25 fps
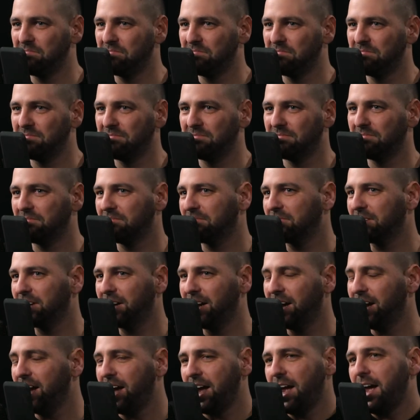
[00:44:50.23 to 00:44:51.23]
so
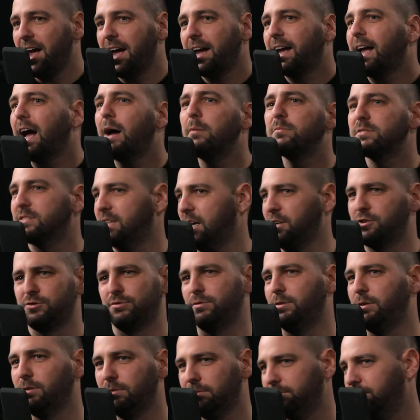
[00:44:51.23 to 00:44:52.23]
well, that's, it, it comes
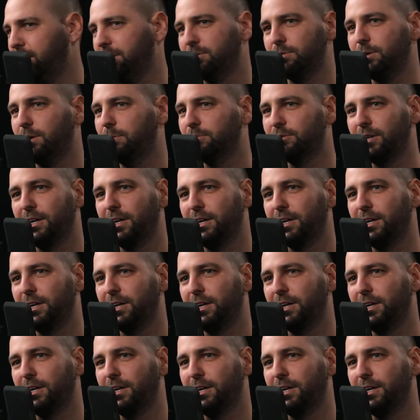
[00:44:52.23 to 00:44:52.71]
natural. That's what I'm